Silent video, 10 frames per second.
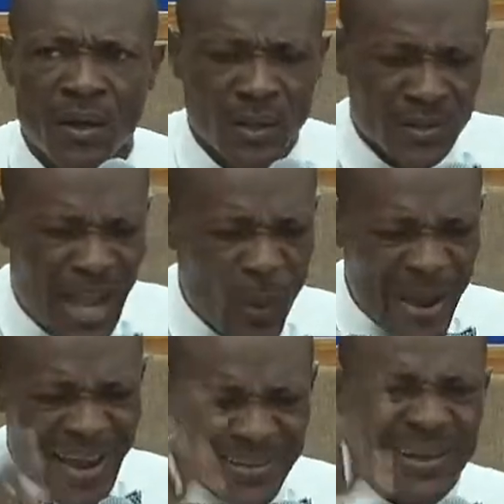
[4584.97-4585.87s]
that we
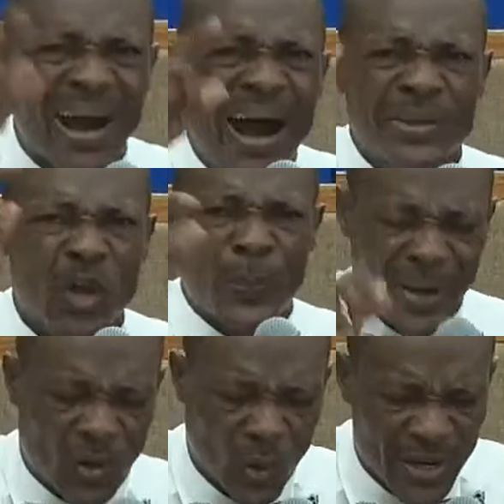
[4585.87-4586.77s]
get caught up,
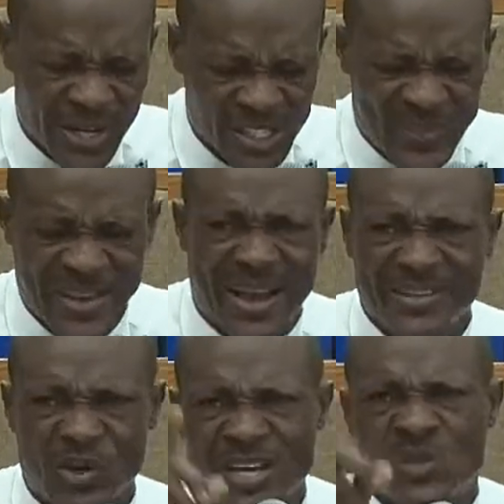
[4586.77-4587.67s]
including the speaker, into
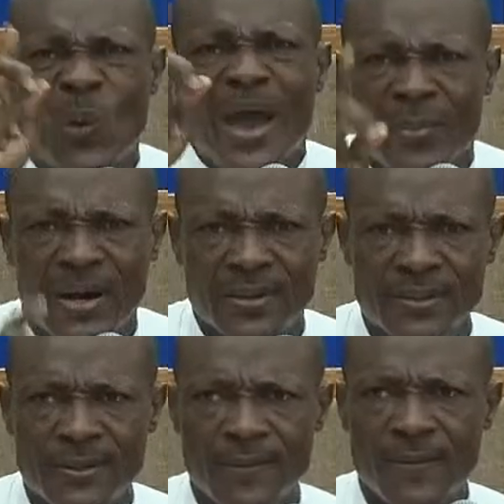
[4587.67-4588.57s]
this web.
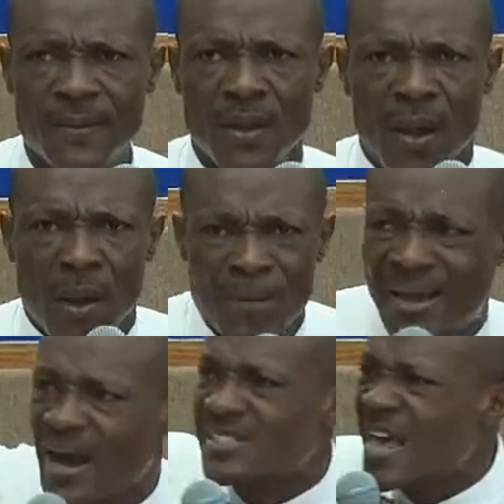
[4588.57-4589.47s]

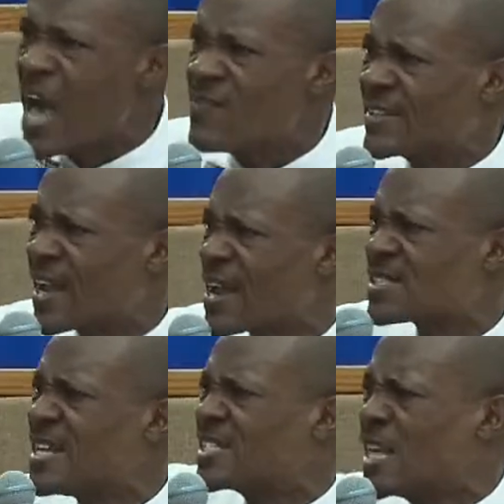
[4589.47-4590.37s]
Because everything is
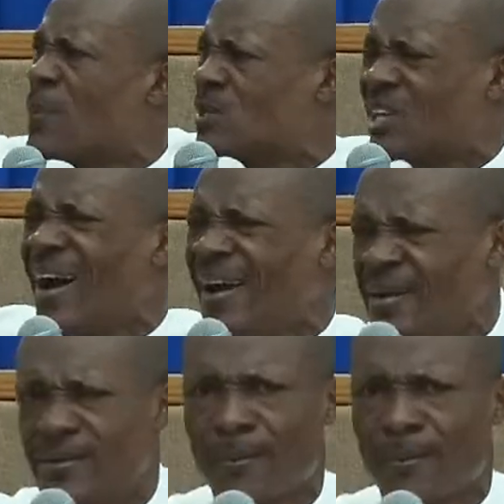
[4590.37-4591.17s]
deception.